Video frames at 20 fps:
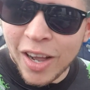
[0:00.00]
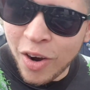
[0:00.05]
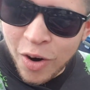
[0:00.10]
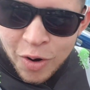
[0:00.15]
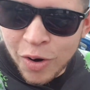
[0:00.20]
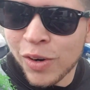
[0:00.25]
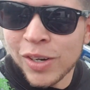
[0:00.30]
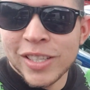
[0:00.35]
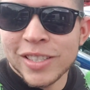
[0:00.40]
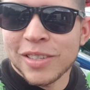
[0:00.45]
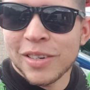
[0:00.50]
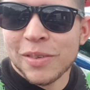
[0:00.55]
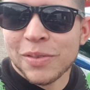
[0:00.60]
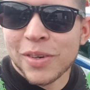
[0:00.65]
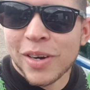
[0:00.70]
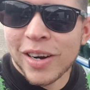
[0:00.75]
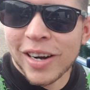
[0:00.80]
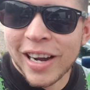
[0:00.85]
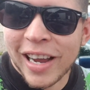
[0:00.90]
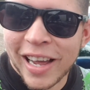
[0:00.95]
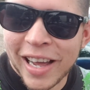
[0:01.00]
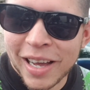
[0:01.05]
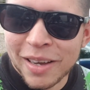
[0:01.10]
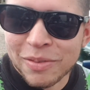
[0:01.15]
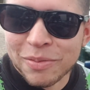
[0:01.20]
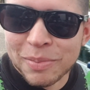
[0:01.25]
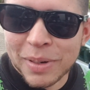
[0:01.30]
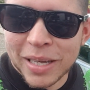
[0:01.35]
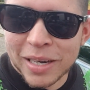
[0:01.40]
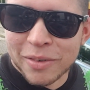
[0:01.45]
Only drift car I
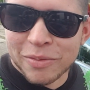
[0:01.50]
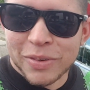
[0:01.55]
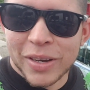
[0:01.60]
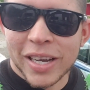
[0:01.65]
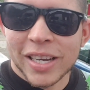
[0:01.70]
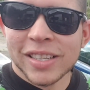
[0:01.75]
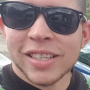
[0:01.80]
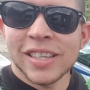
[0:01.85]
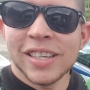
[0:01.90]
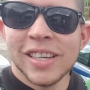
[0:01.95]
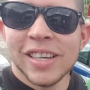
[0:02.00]
have, matter of fact.